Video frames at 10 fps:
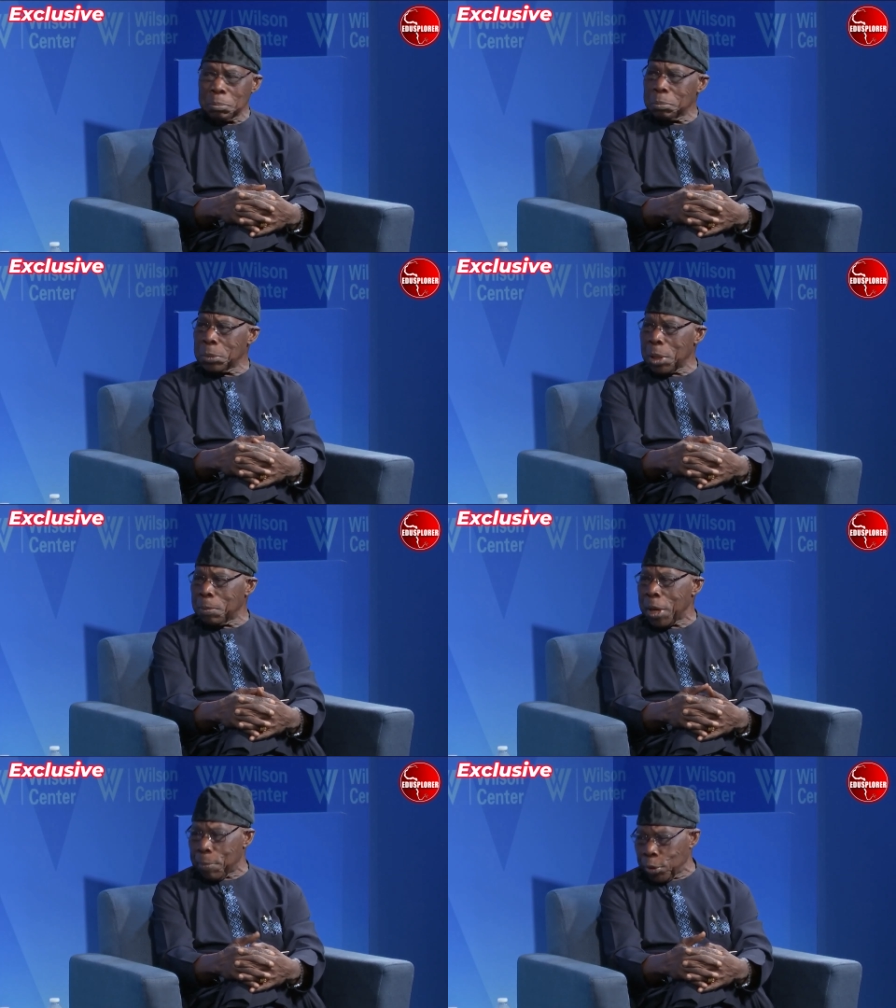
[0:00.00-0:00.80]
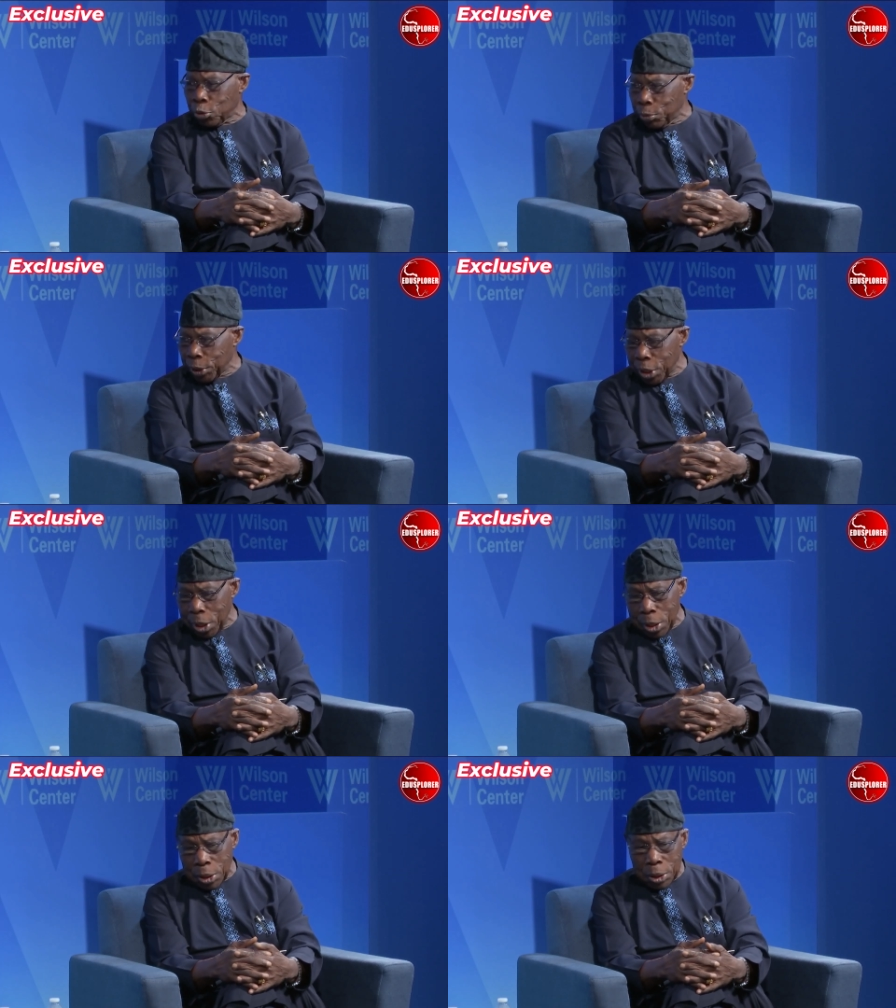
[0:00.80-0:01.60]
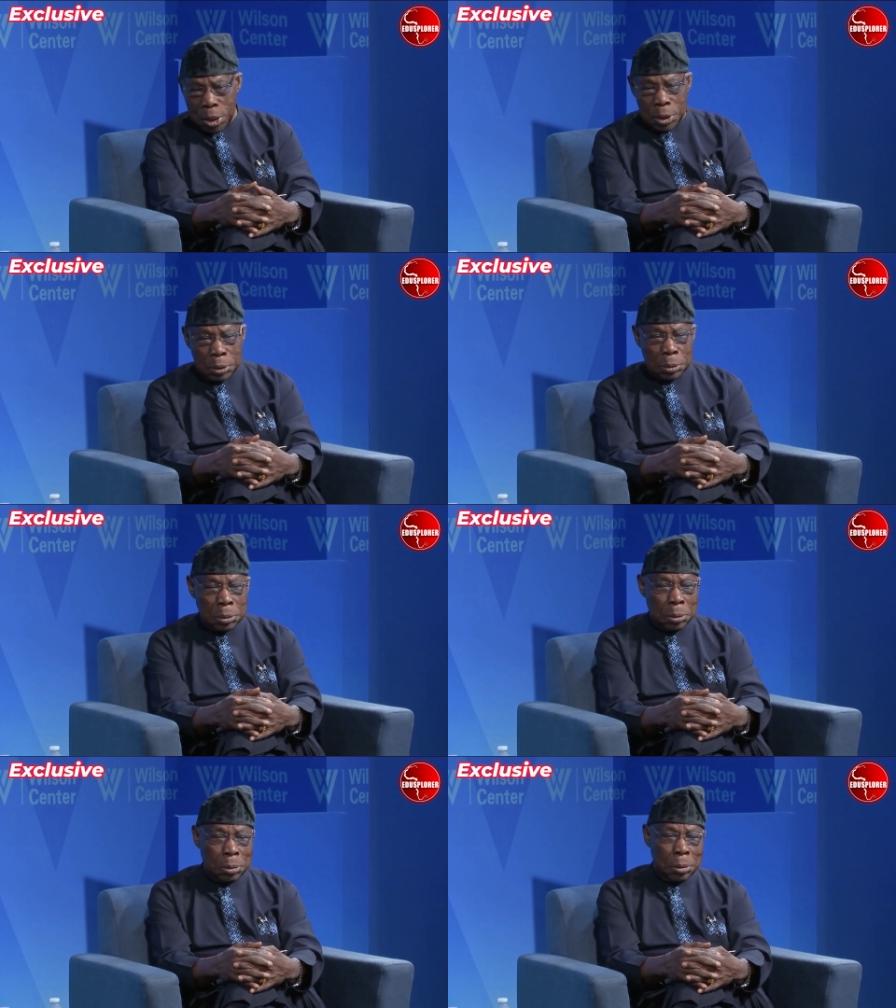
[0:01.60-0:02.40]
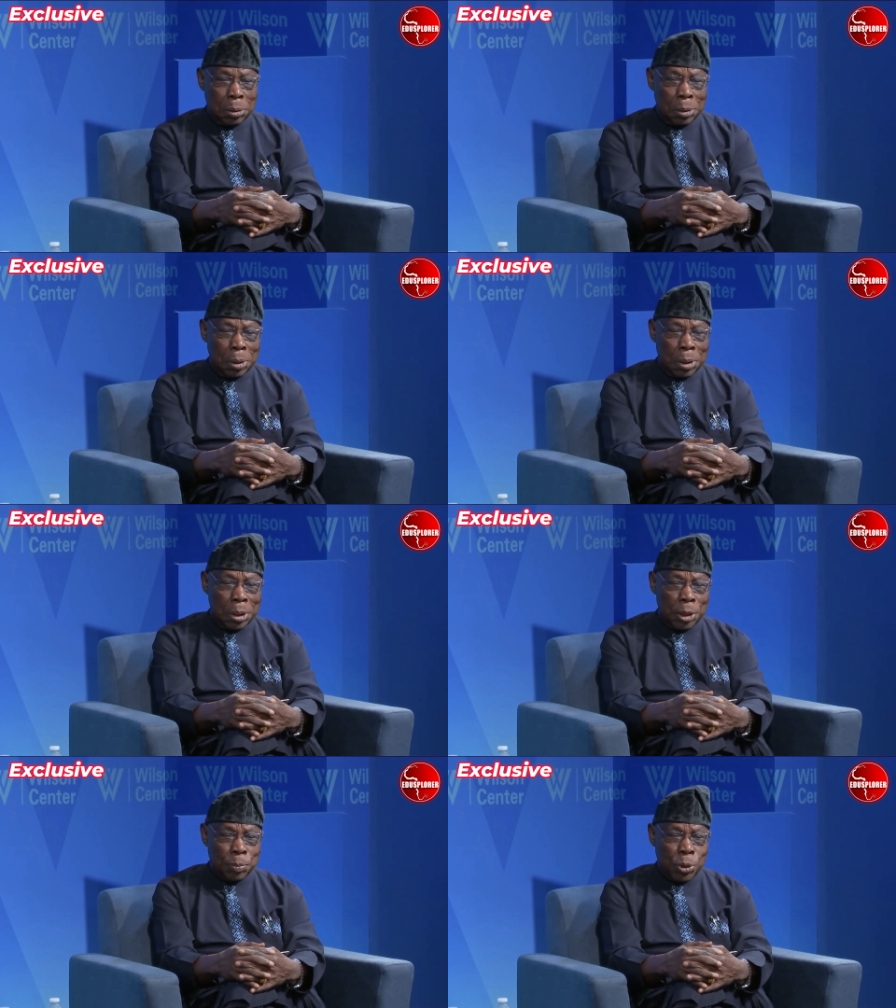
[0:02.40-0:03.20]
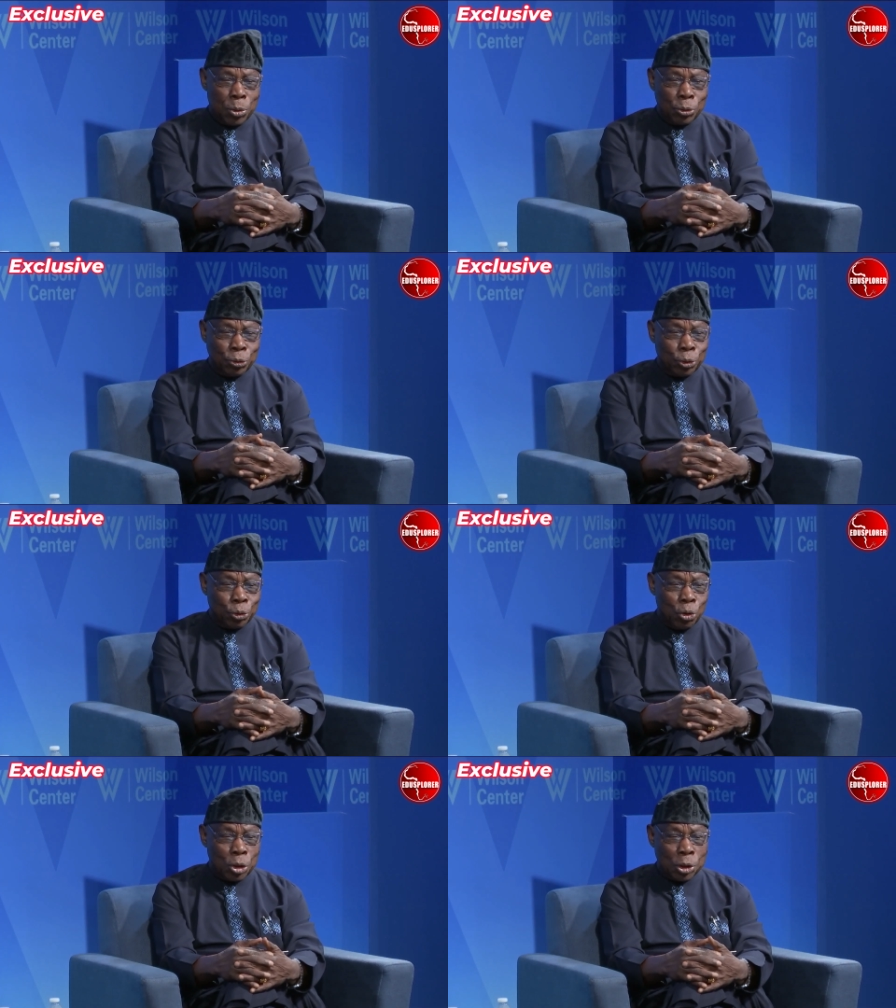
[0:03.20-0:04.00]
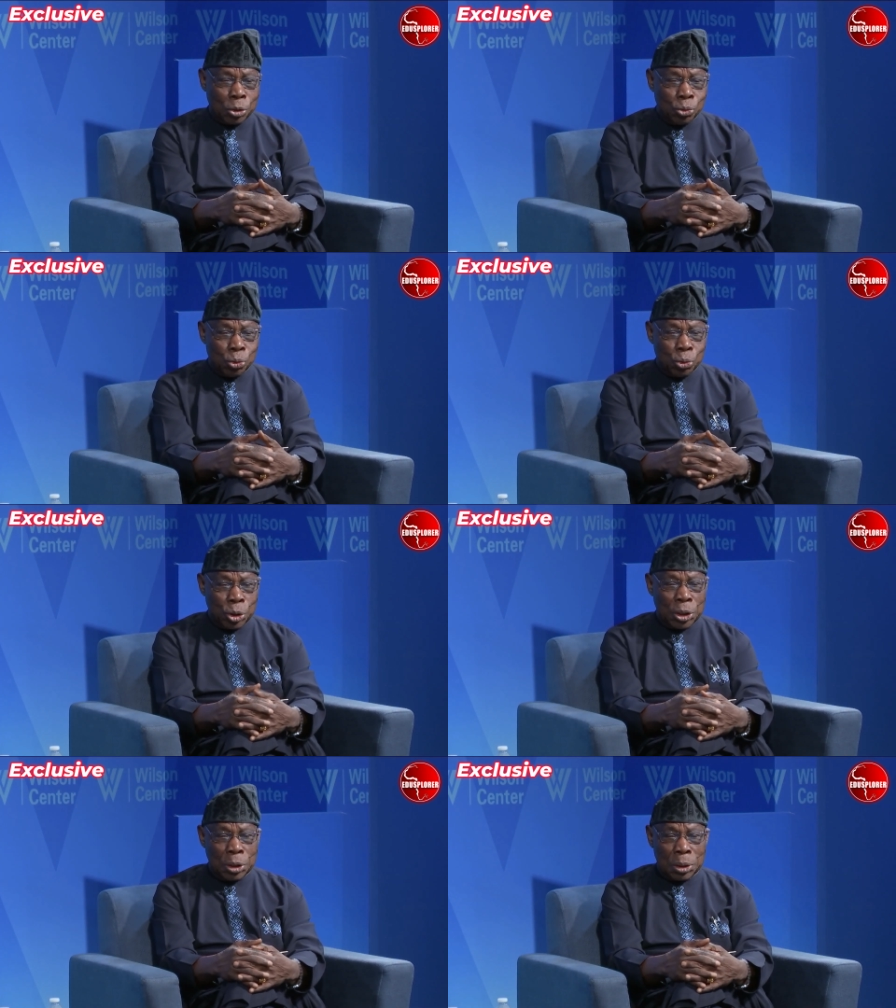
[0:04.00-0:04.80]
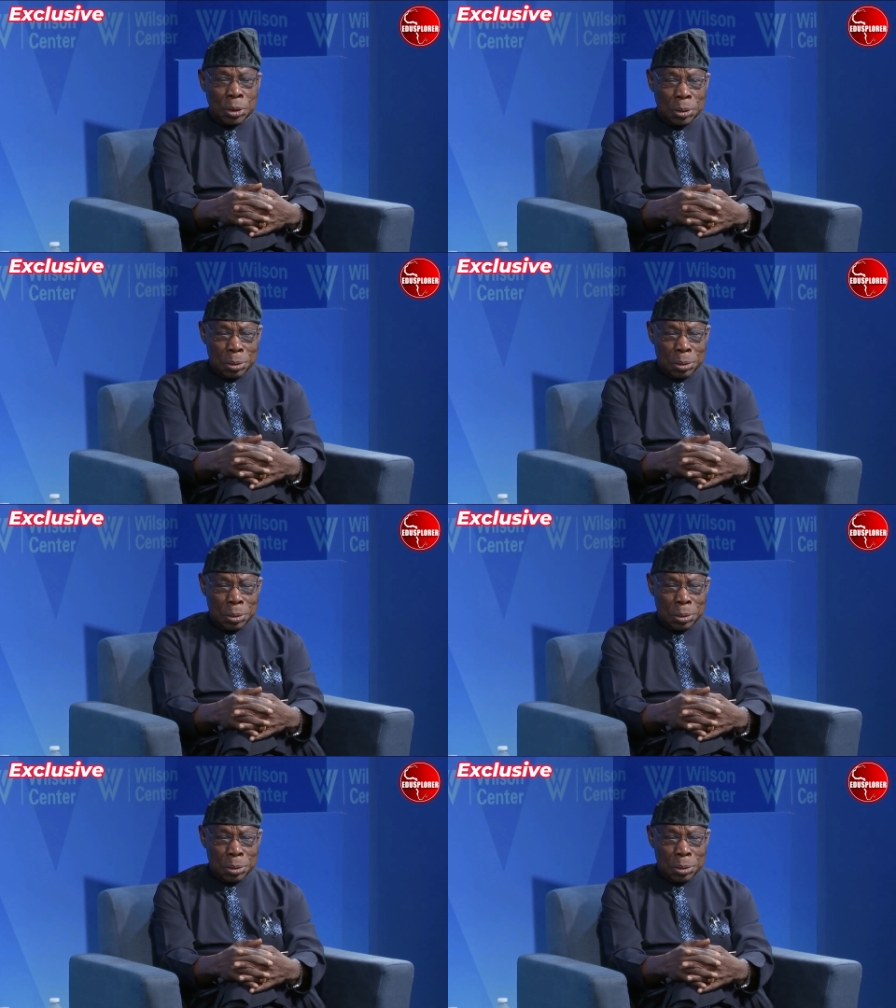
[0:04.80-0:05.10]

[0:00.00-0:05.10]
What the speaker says: I'm happy to be here again. Let me also join you in